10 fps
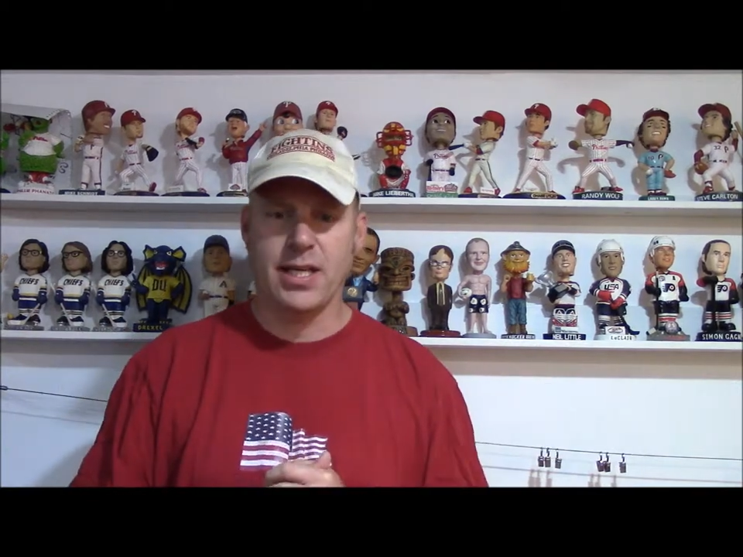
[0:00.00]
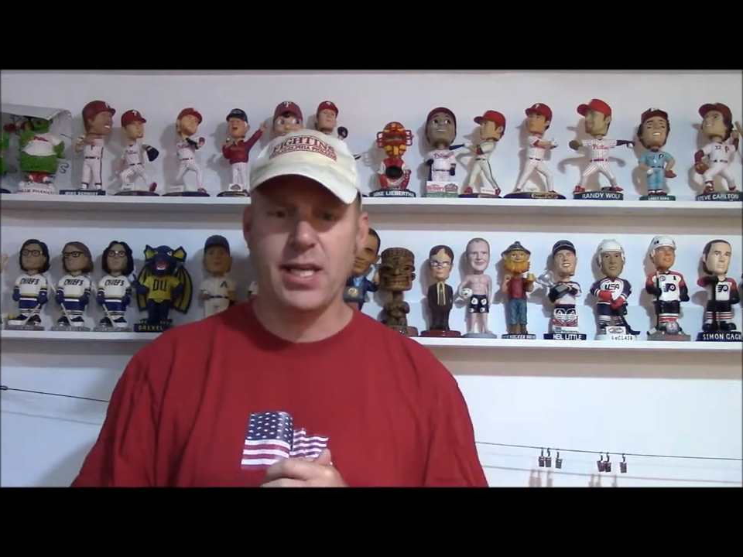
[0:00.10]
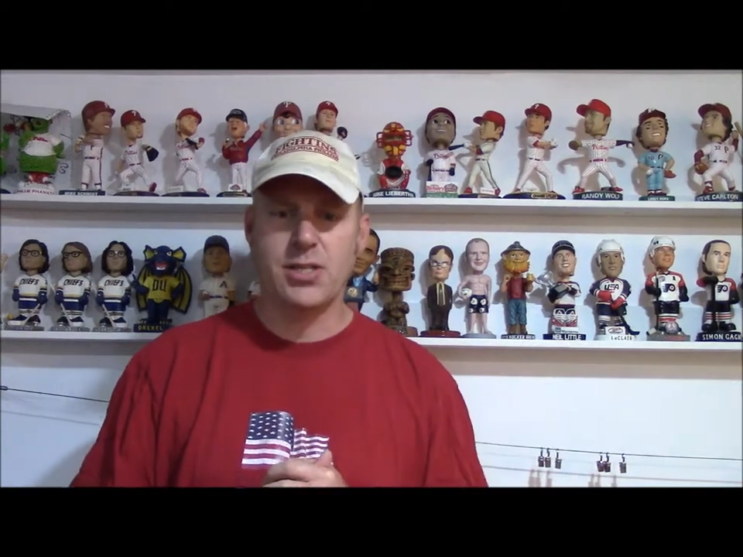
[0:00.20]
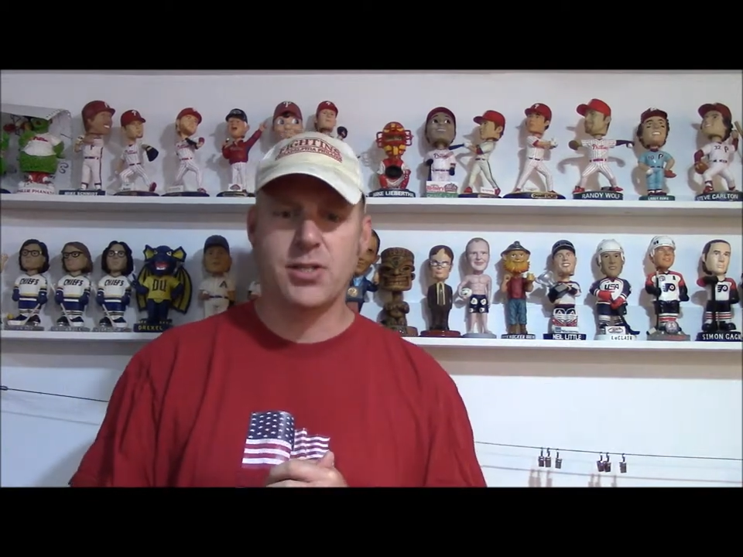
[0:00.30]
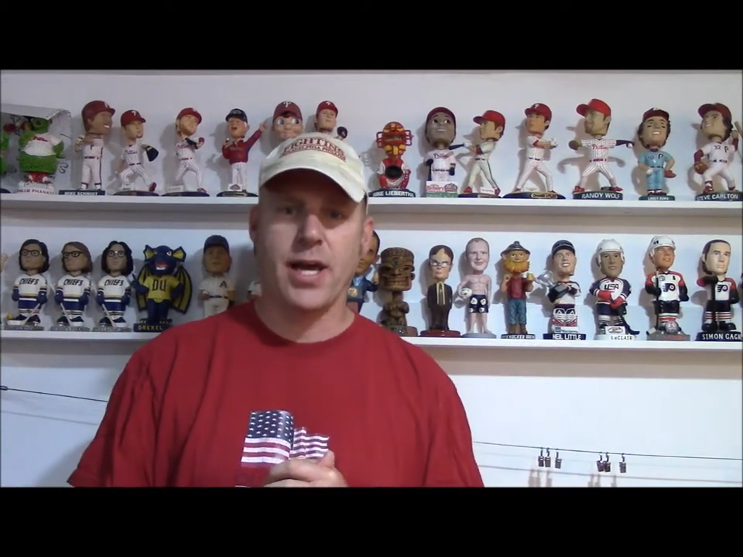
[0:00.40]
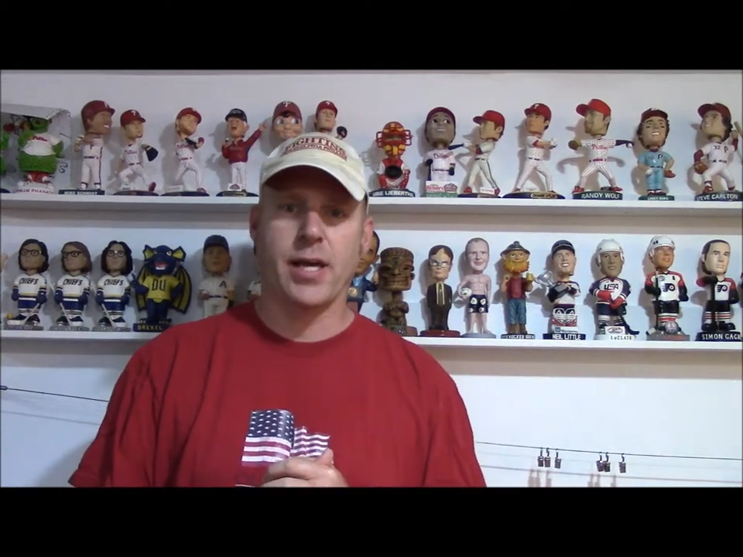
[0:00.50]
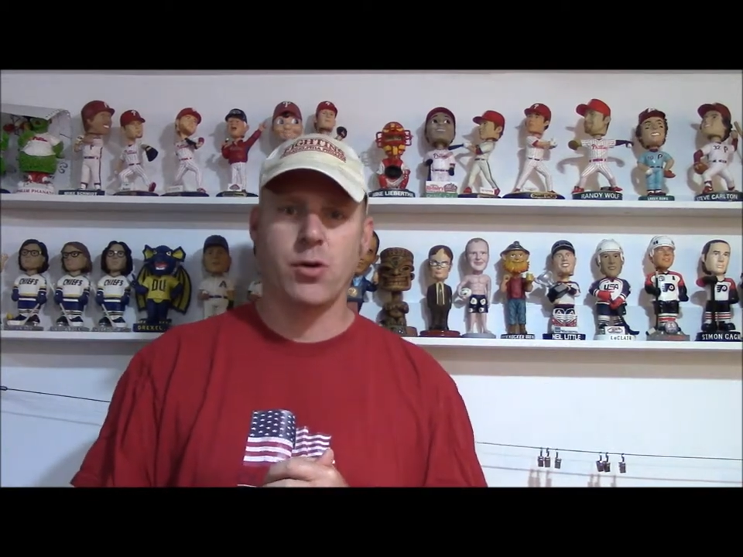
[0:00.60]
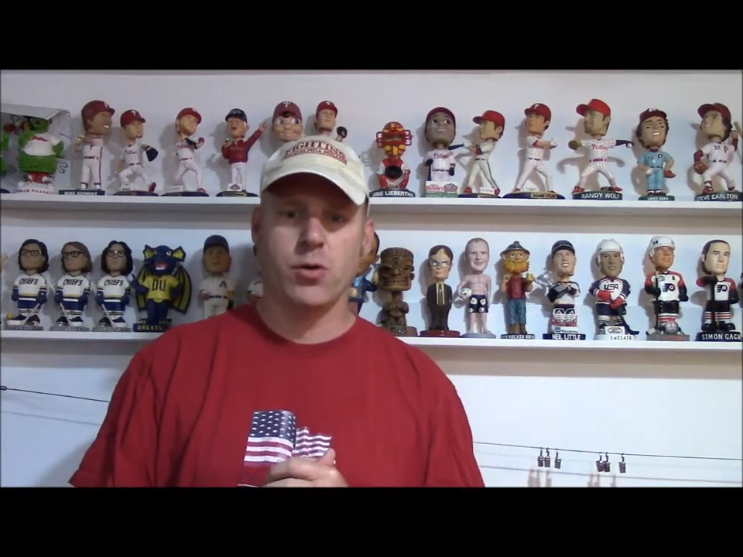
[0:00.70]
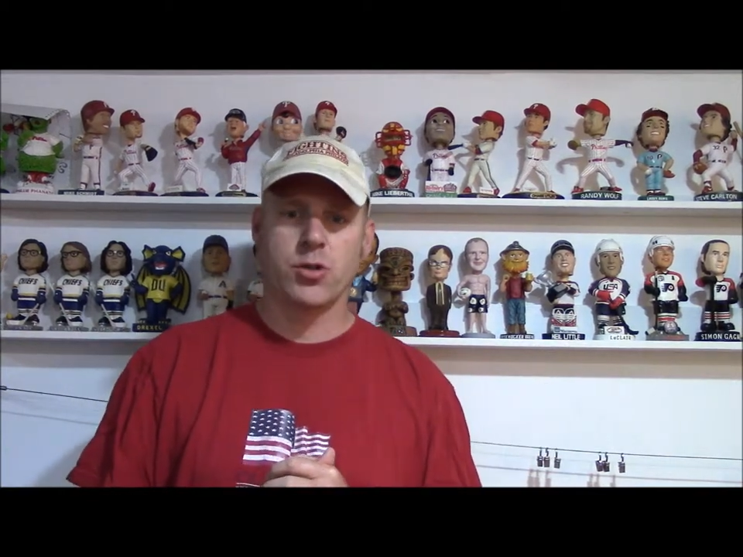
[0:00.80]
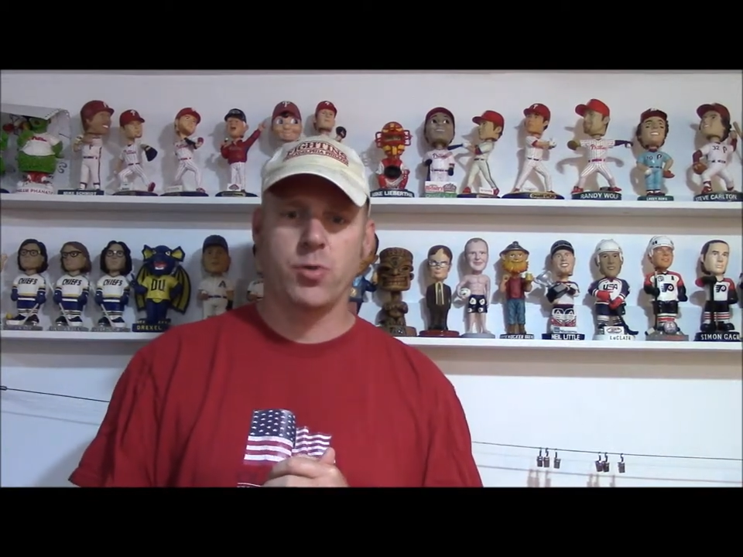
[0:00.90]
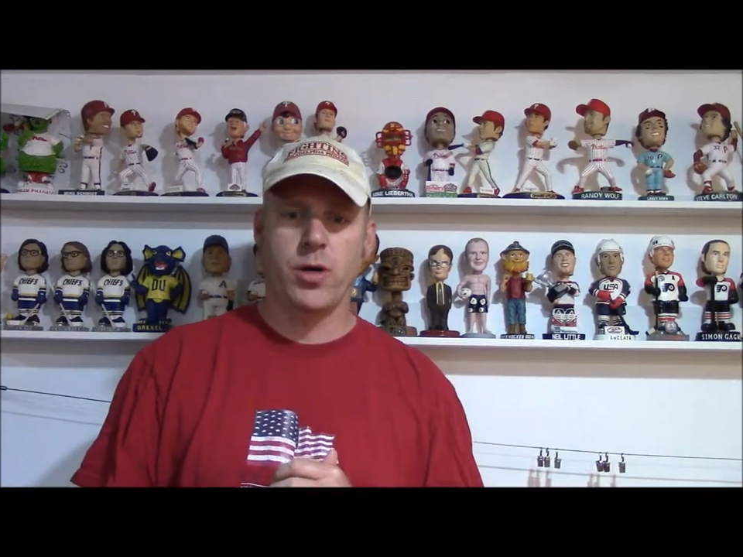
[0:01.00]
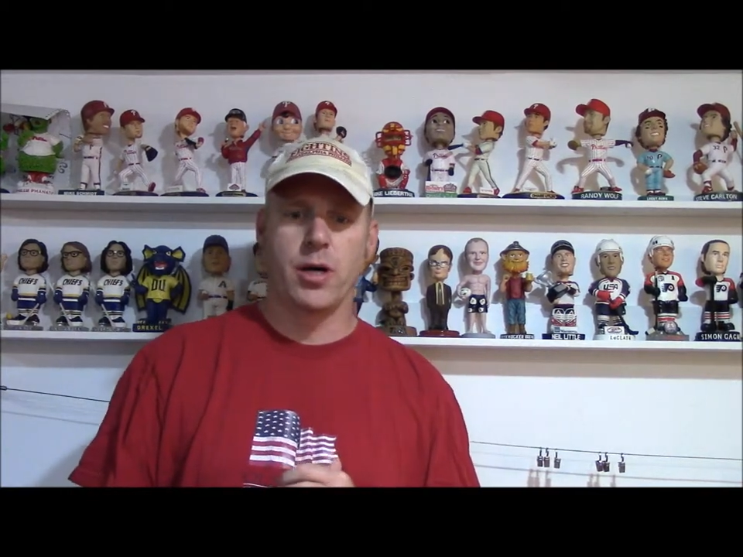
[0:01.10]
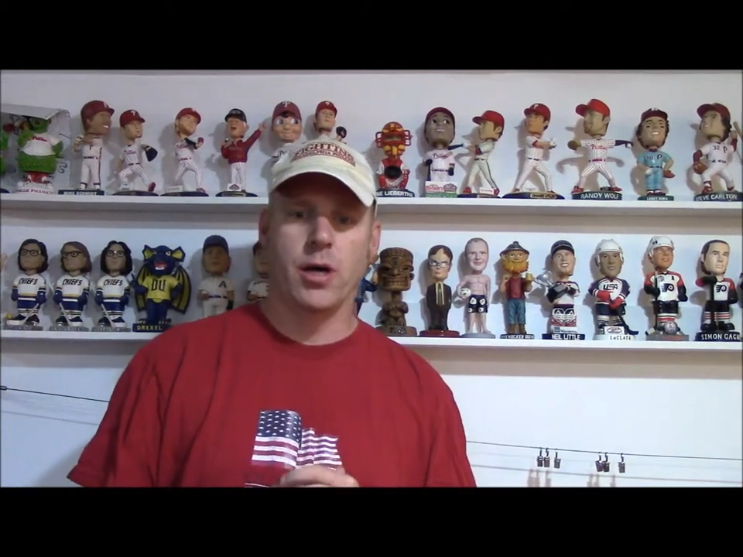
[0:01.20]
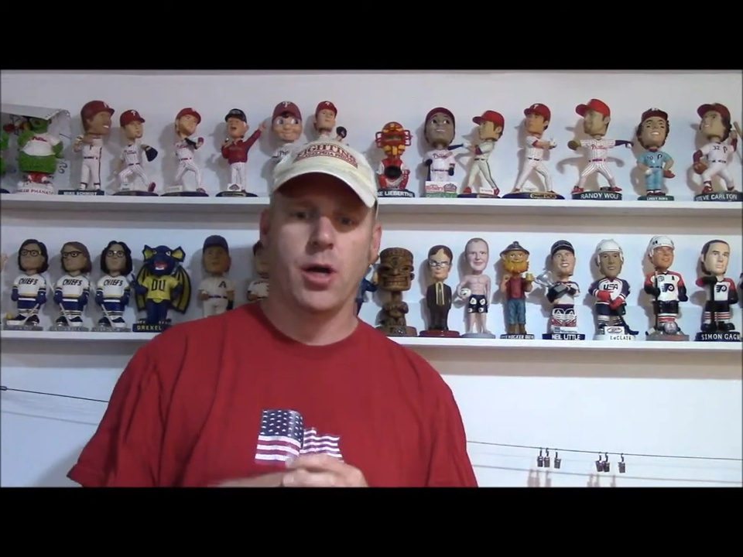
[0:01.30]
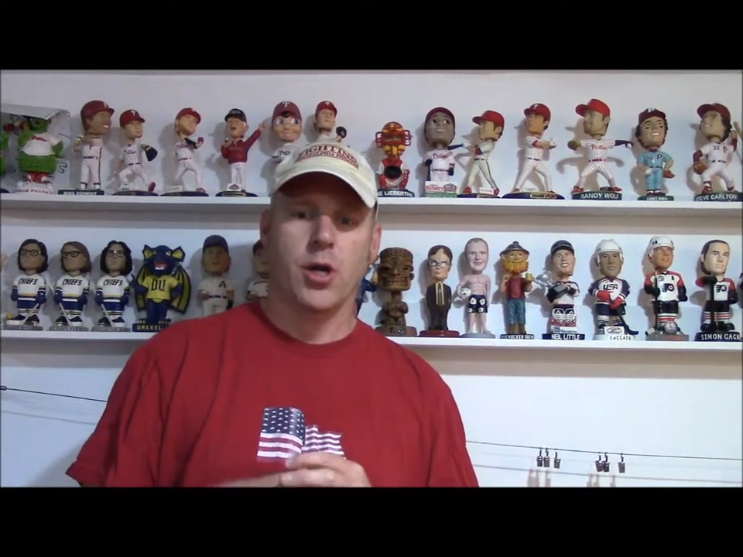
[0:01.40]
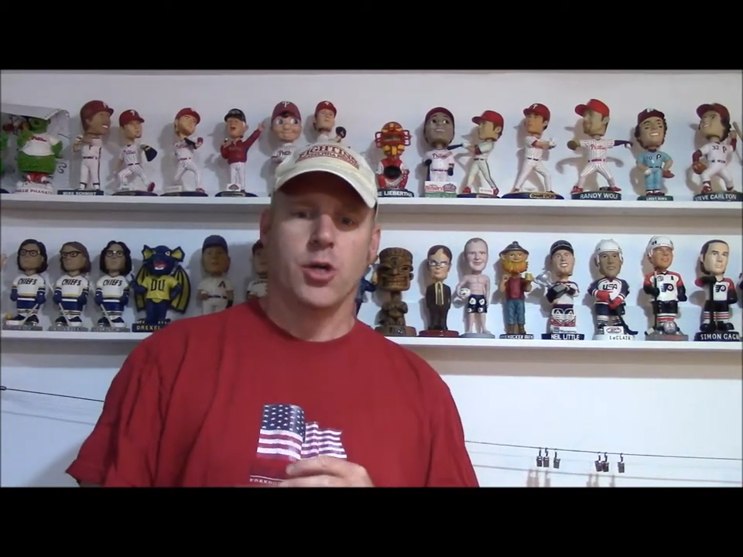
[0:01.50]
each day on Twitter.